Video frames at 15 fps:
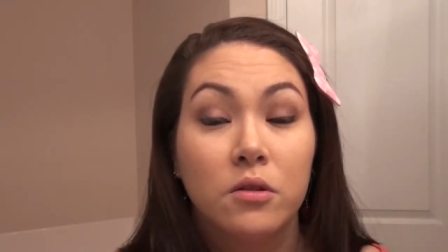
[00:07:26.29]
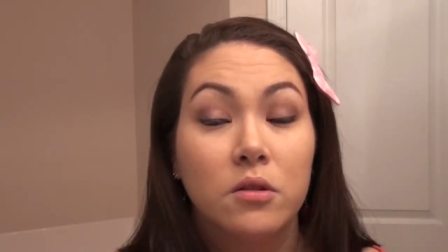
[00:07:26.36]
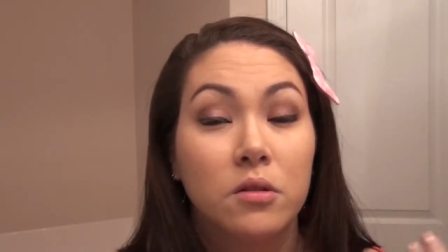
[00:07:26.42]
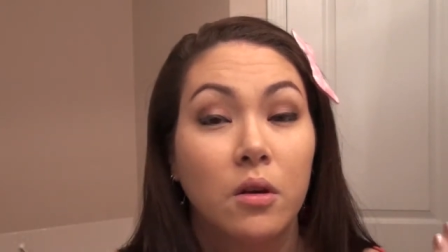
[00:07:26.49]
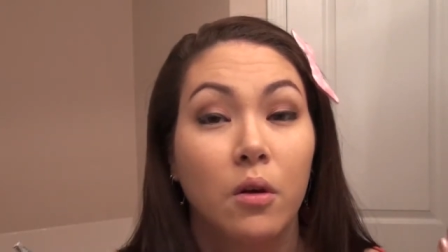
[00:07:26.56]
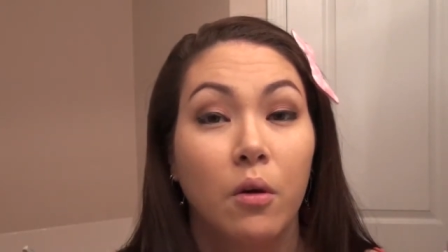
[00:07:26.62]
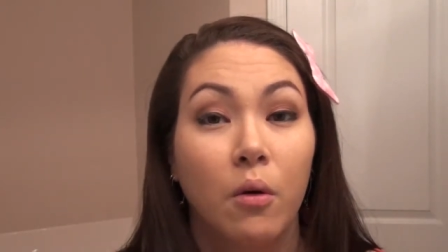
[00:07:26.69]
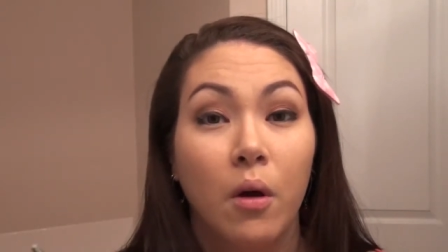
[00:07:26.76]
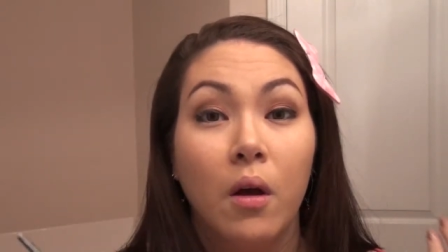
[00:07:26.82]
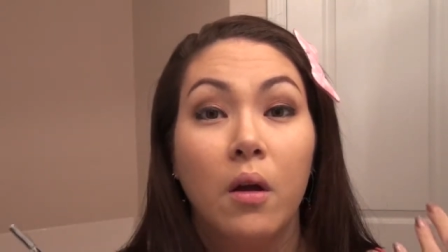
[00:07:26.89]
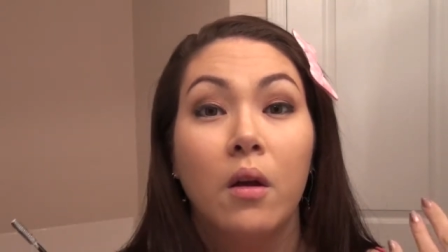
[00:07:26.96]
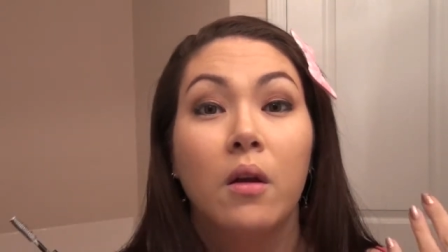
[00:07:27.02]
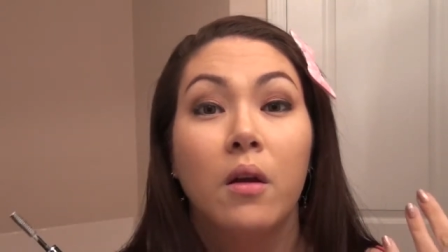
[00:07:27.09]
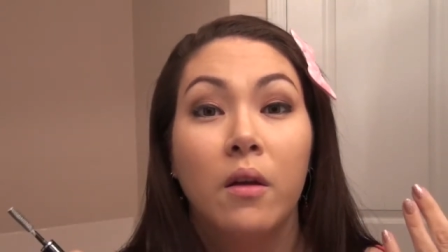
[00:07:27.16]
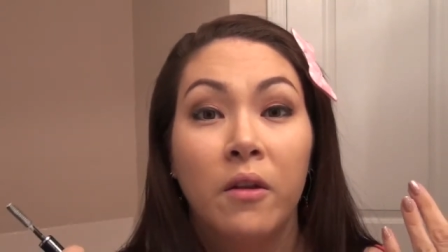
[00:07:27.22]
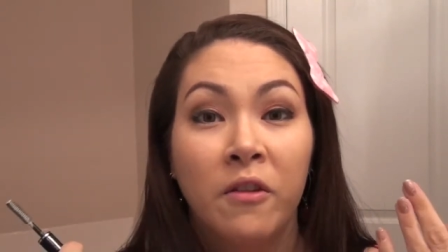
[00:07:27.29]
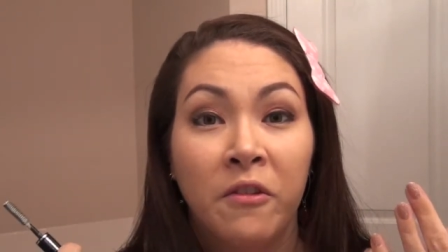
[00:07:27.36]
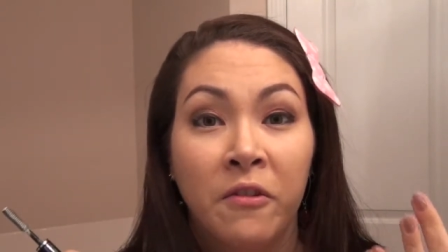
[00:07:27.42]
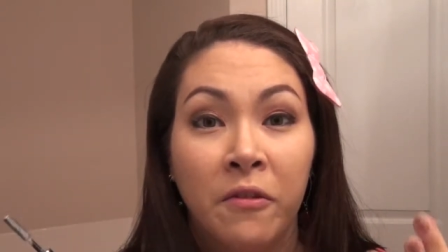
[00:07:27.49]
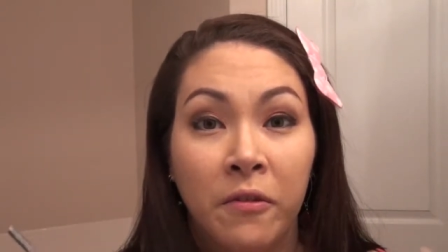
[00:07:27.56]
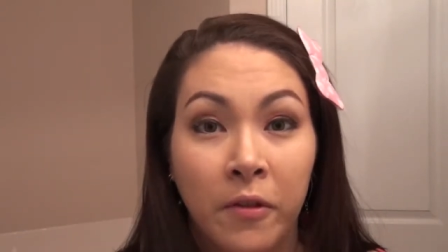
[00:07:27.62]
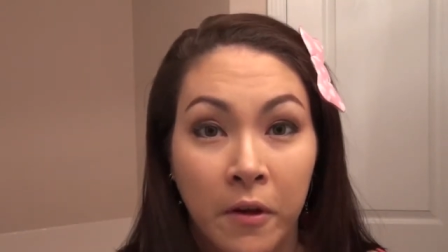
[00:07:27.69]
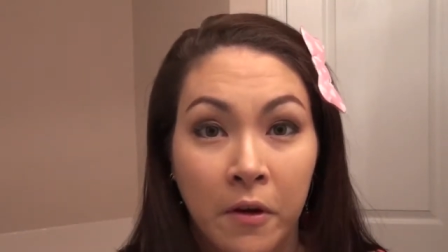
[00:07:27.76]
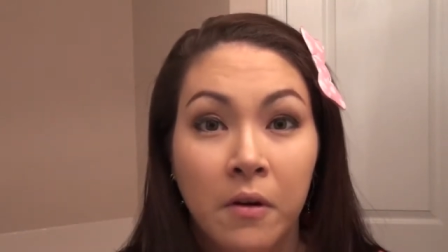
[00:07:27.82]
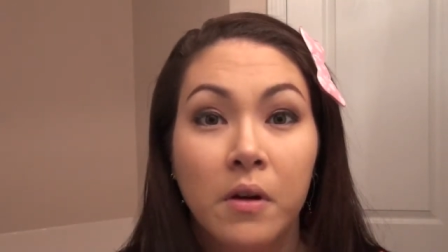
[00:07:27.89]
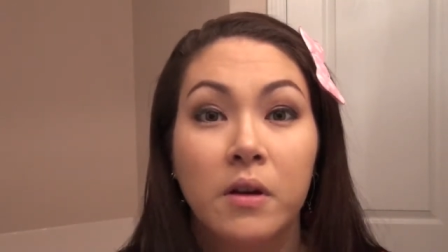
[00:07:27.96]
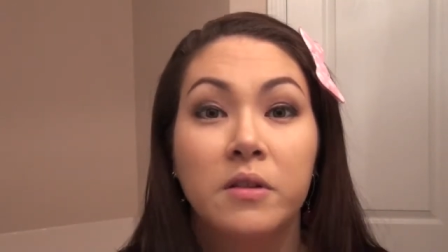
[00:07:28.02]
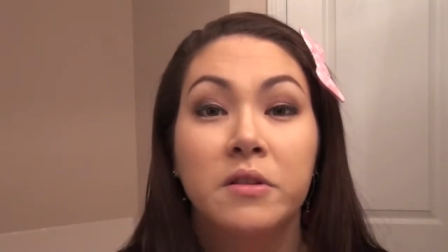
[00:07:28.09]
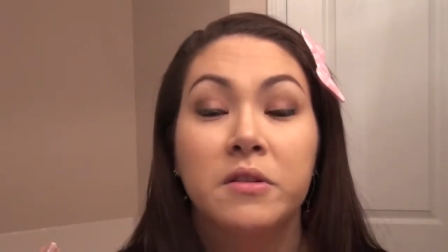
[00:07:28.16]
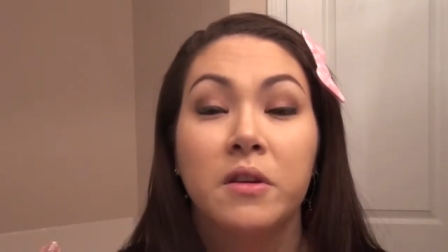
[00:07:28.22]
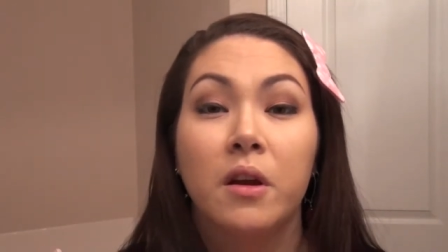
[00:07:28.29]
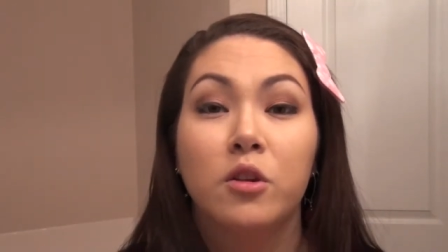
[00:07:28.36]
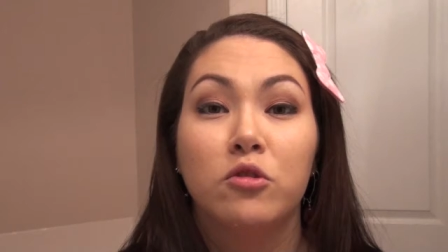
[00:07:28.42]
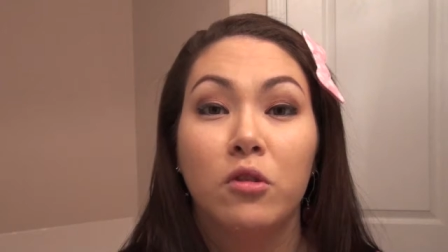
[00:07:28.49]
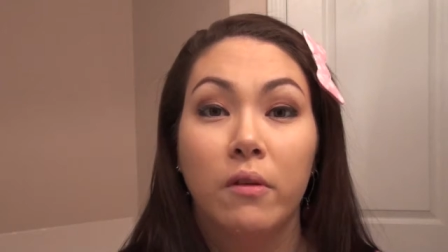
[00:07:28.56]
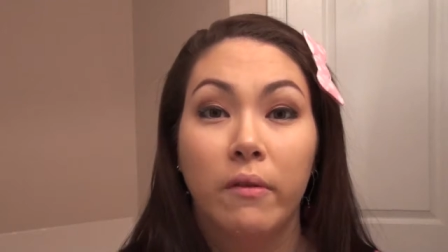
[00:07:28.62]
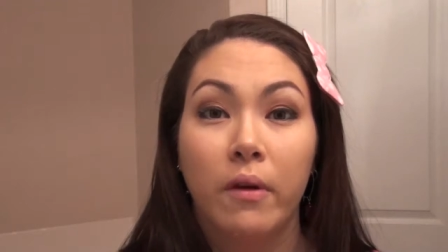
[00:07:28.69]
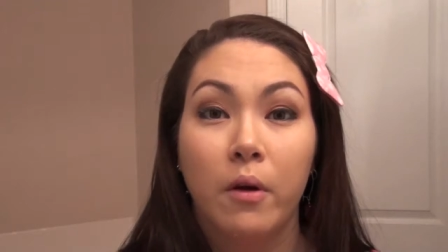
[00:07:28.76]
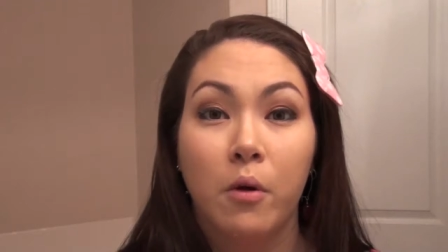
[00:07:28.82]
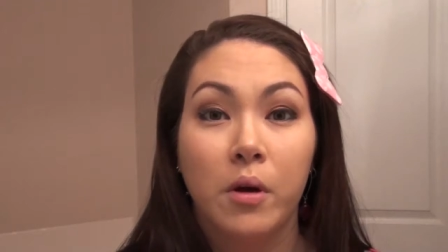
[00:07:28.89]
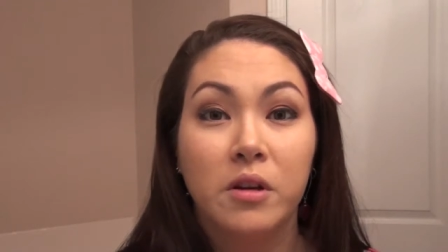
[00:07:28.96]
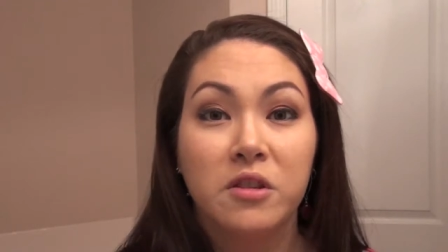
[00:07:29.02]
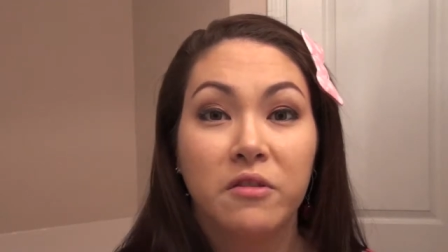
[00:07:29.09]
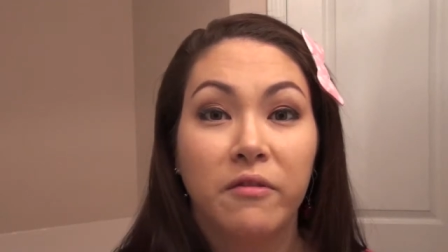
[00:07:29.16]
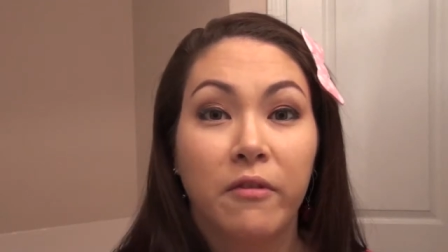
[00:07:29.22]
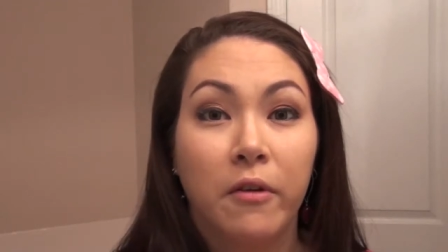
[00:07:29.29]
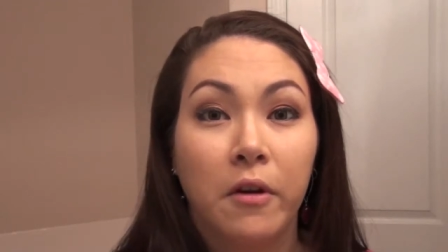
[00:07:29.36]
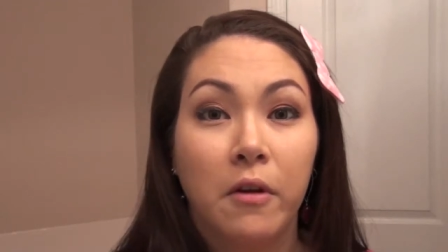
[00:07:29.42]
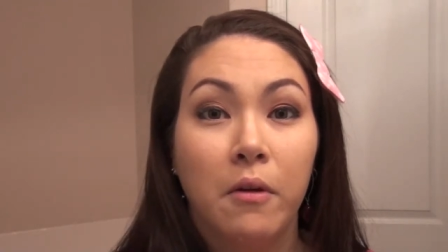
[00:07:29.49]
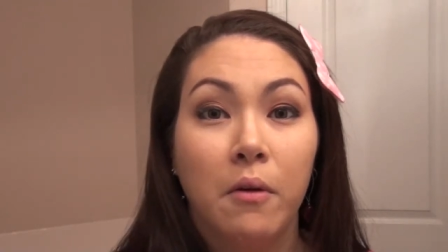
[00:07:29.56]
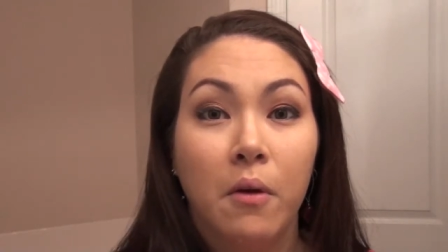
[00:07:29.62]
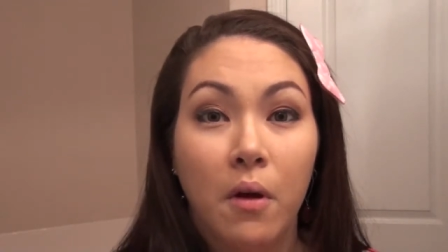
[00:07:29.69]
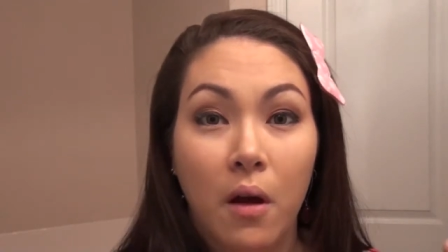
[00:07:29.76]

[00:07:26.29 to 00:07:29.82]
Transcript: So there is a trivia question for you.